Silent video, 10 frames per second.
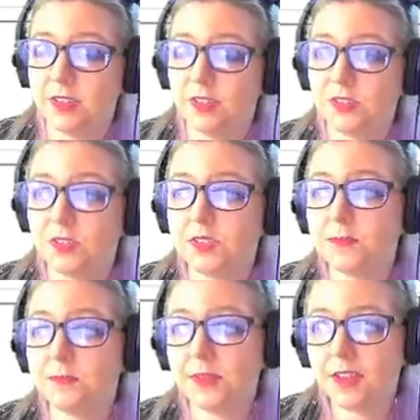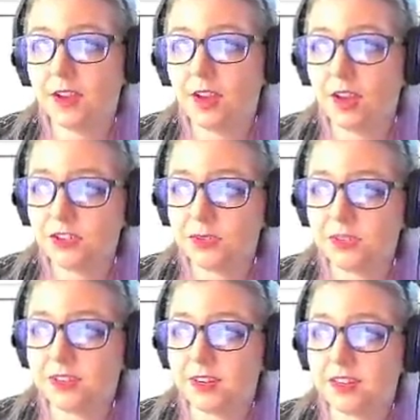So this might cause you a
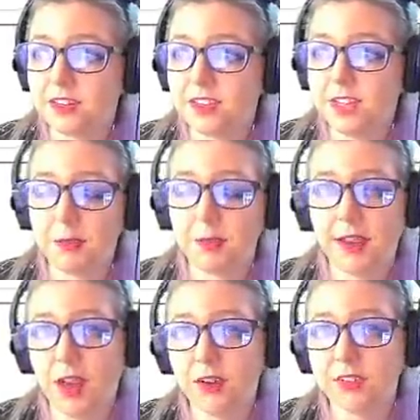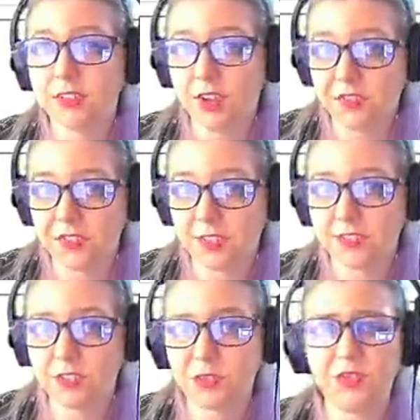second to think about how to solve this,
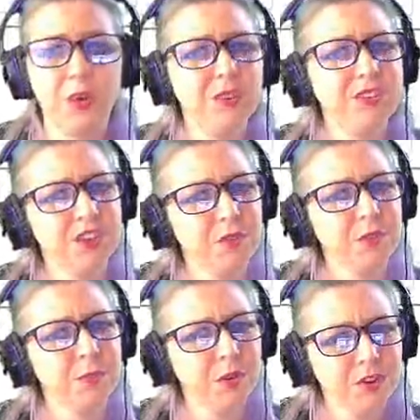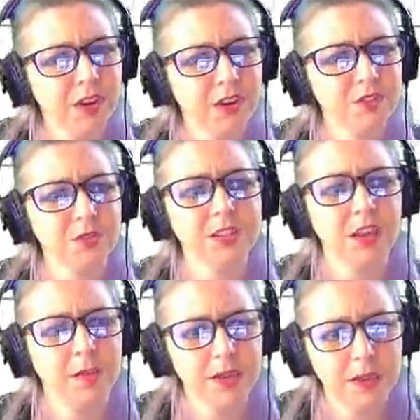because we've always started with protons or
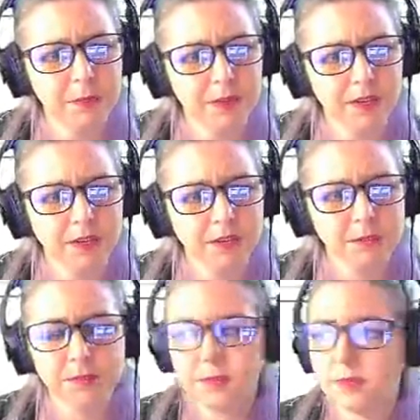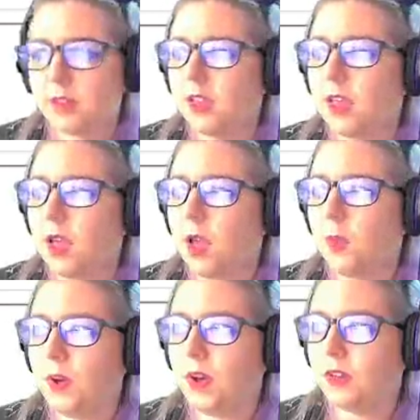atomic number.
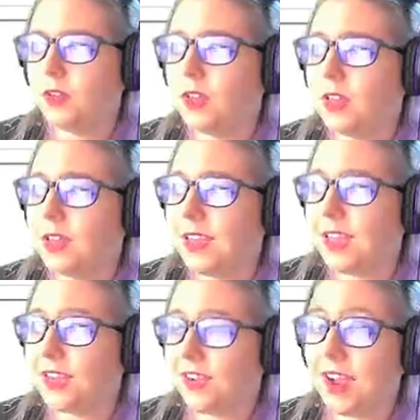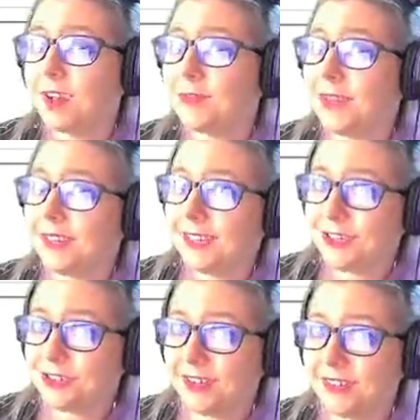Well, if I have my
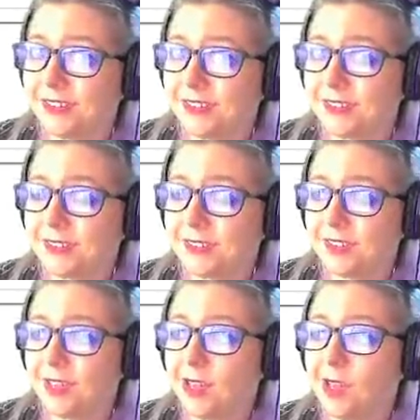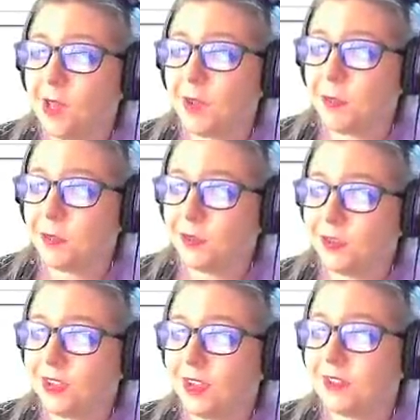electrons, My
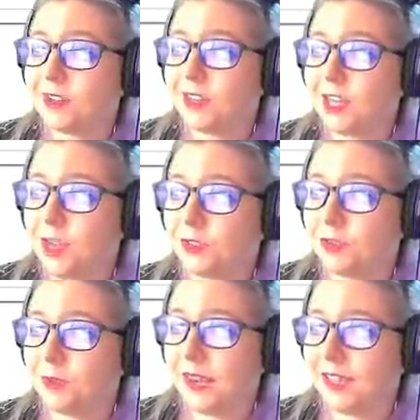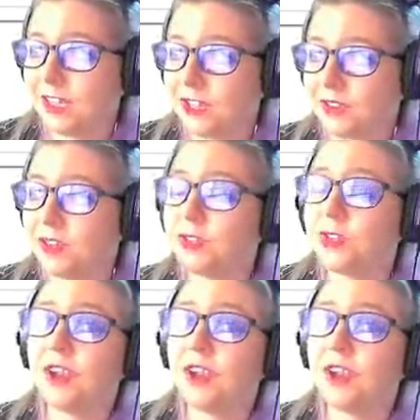protons are equal to my electrons. So if